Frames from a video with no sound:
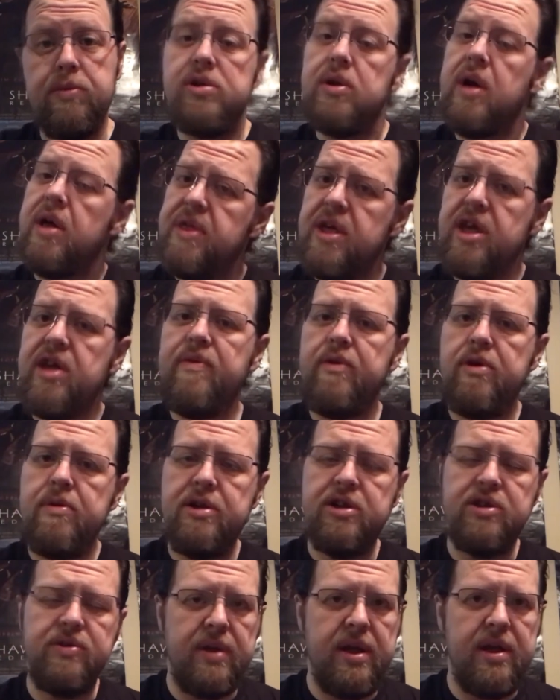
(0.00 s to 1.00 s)
So I thank you very
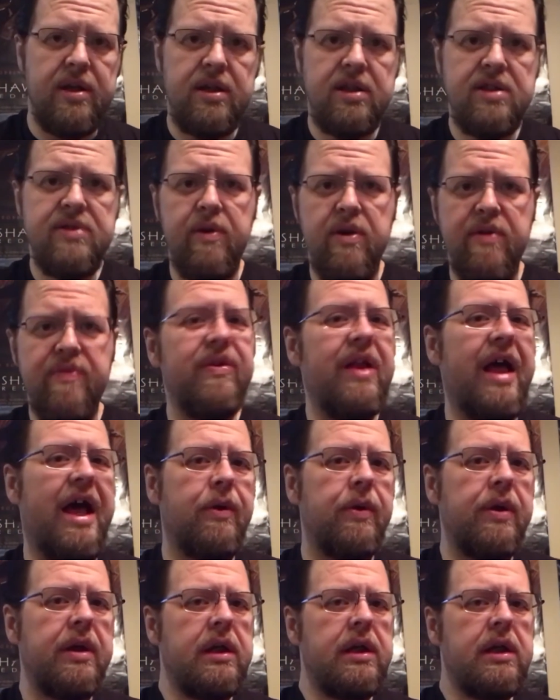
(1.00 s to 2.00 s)
much for that. It's very
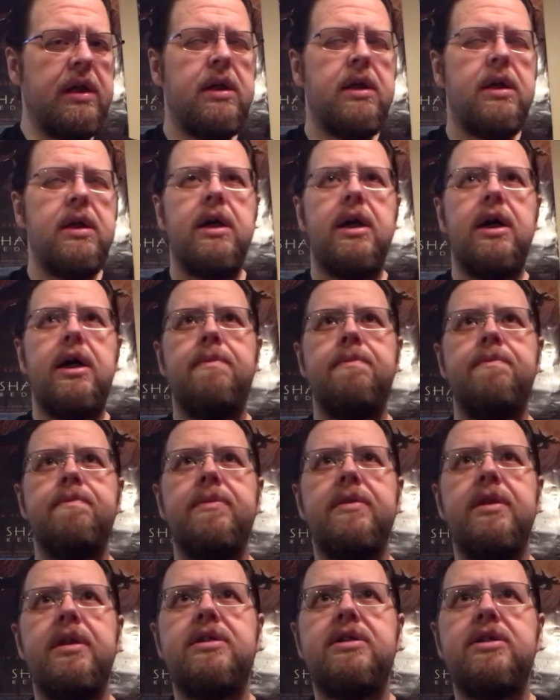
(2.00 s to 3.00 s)
flattering.
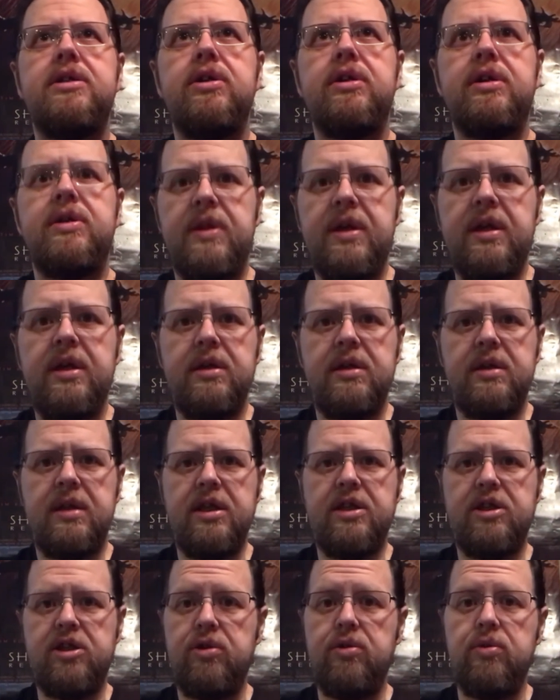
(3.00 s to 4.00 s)
It's good to think that
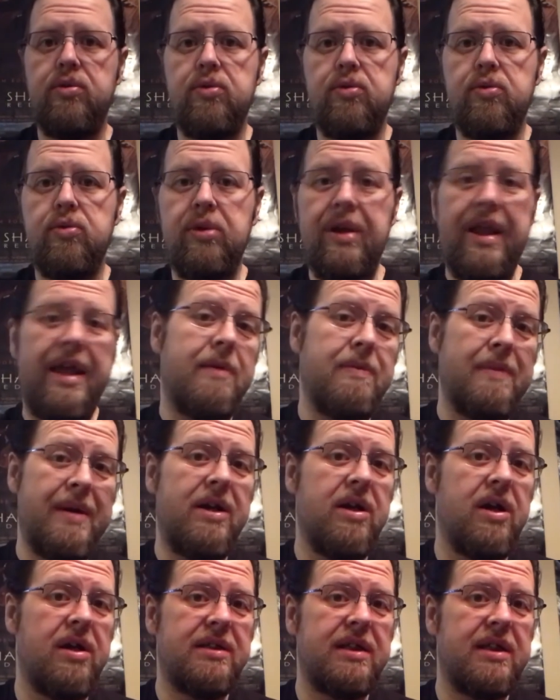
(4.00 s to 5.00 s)
you like my
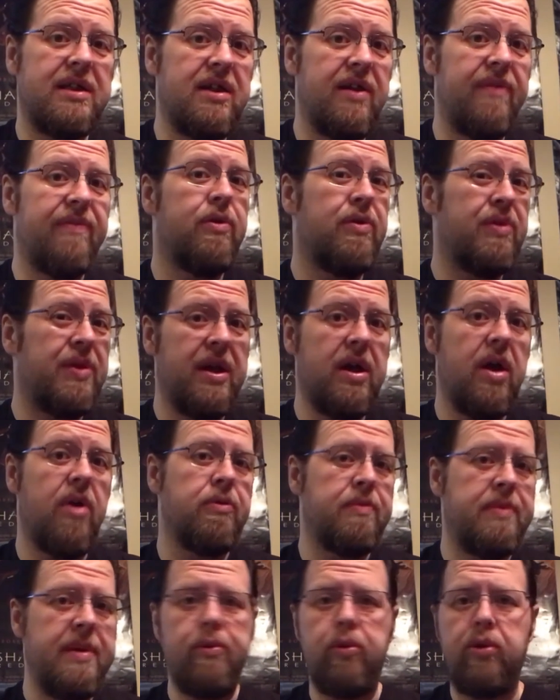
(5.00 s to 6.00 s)
content enough you think
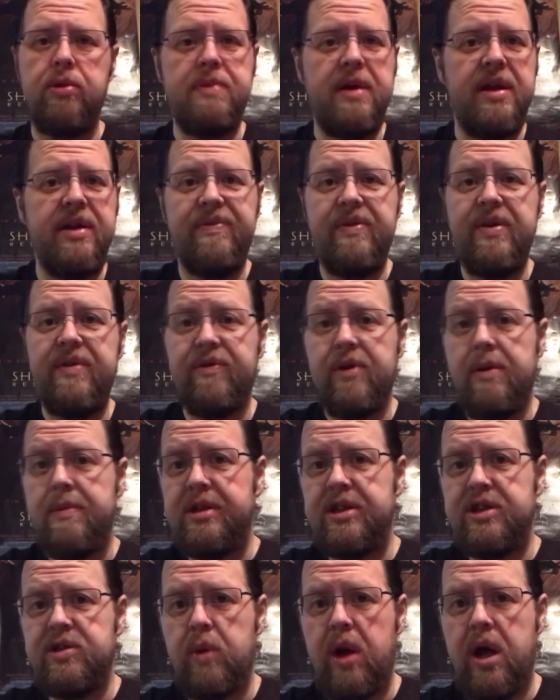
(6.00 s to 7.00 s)
other people would benefit from
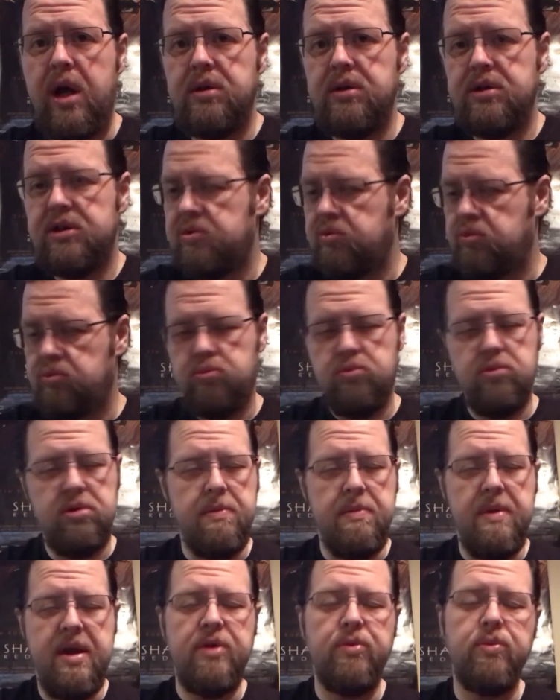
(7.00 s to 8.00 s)
it as well. It's the
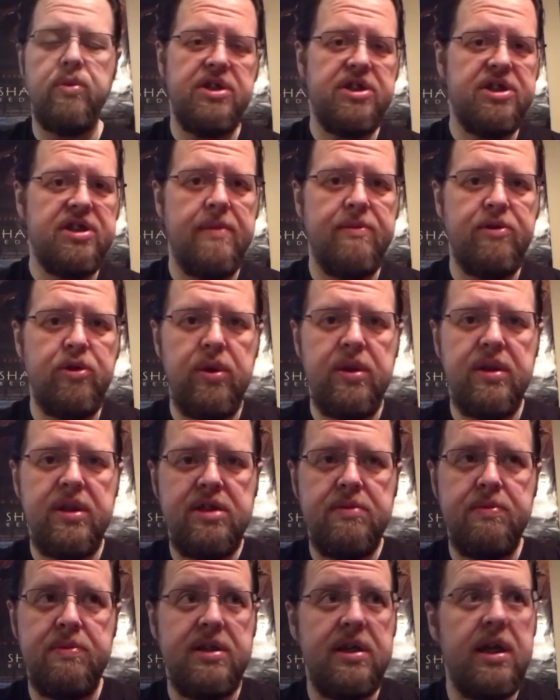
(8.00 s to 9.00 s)
main reason I'm doing
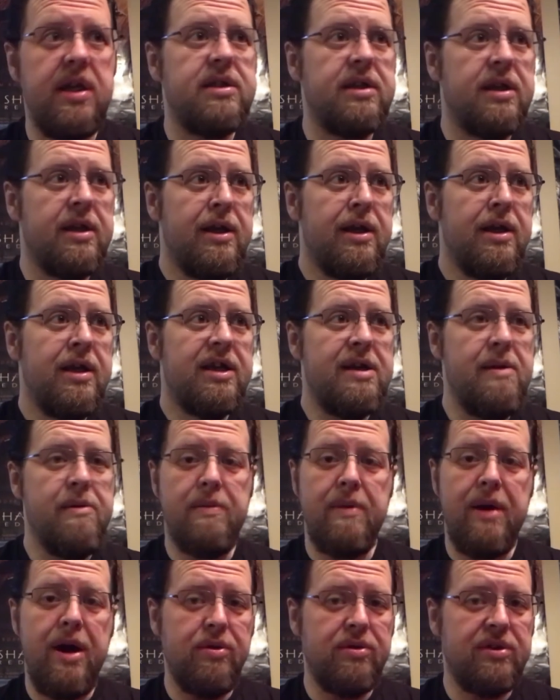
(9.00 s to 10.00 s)
this, besides keeping
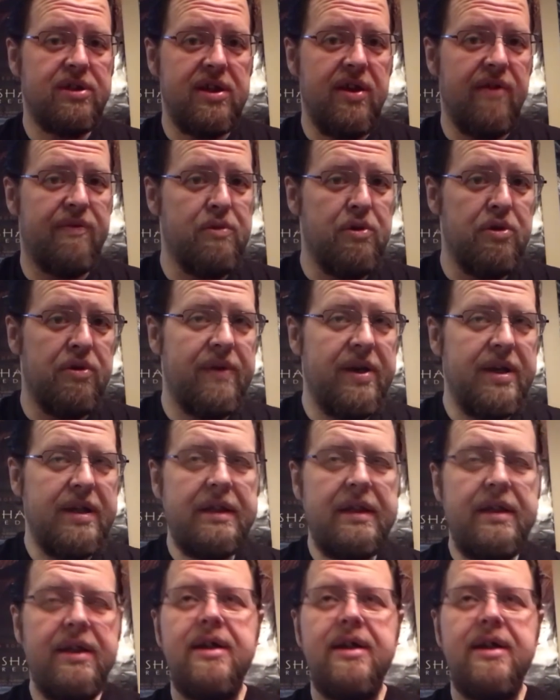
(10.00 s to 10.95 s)
my own self motivated.